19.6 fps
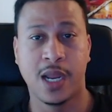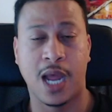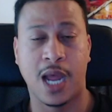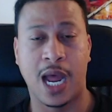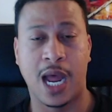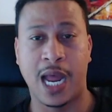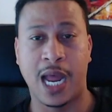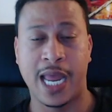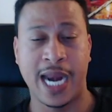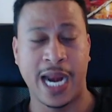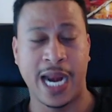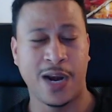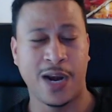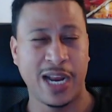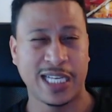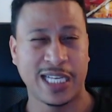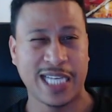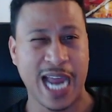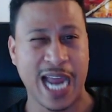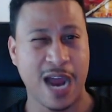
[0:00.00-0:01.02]
And I know
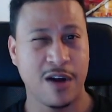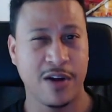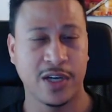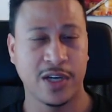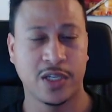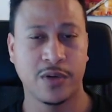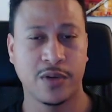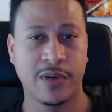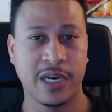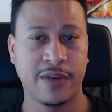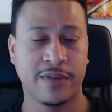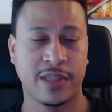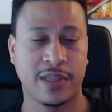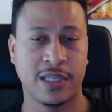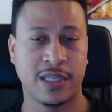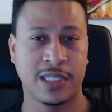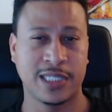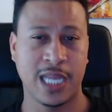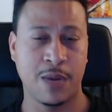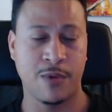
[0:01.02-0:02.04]
that's counterintuitive
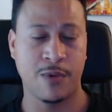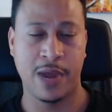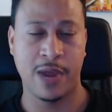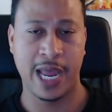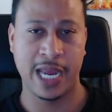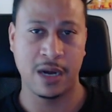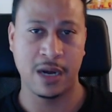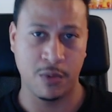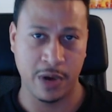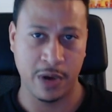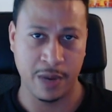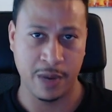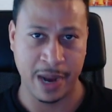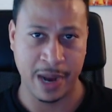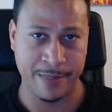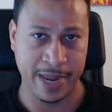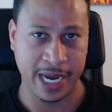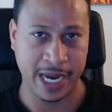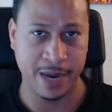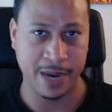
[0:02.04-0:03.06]
to say, well, hey, don't worry
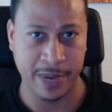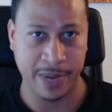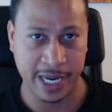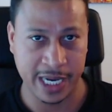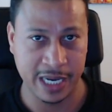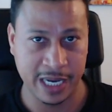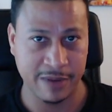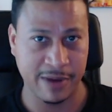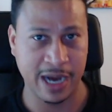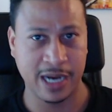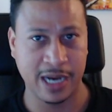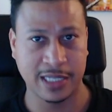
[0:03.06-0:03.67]
about making money, right?